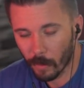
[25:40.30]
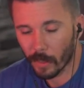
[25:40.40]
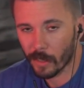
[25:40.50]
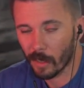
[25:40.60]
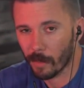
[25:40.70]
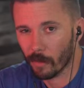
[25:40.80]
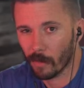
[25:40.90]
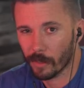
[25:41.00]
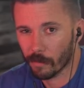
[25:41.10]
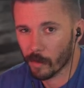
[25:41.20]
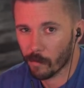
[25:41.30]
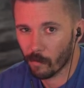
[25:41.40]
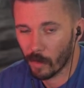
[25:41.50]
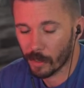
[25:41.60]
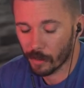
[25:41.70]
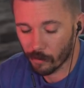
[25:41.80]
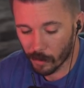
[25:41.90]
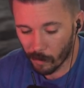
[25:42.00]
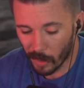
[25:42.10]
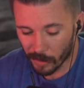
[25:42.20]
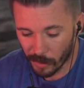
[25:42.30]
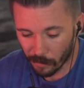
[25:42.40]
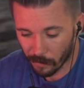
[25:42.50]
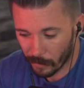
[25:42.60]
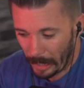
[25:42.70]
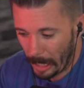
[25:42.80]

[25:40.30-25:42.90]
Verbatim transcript: We're going to talk about the Russians' response here.